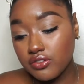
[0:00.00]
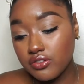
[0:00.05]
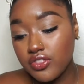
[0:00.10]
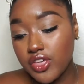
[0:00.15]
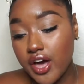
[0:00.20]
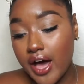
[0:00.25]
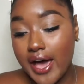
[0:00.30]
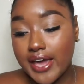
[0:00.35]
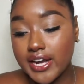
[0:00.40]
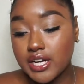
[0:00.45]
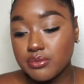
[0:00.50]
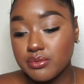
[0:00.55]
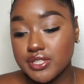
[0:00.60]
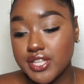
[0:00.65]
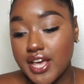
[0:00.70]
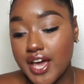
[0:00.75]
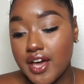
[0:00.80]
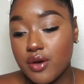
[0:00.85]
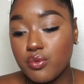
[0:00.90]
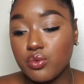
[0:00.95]
of the items
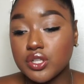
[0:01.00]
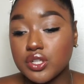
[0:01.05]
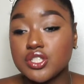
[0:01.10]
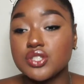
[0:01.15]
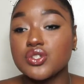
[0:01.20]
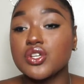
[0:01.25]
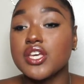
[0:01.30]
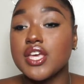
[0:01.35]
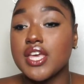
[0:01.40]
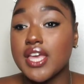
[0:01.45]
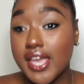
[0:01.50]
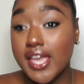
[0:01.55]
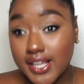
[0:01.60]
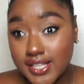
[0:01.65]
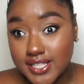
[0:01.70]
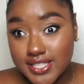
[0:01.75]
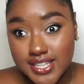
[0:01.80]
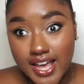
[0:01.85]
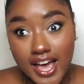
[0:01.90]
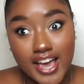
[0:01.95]
that was
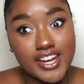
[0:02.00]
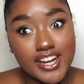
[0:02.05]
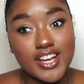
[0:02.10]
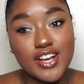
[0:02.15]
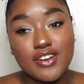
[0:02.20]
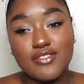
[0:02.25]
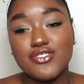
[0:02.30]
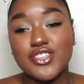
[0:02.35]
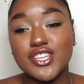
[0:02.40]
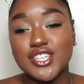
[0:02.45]
inside of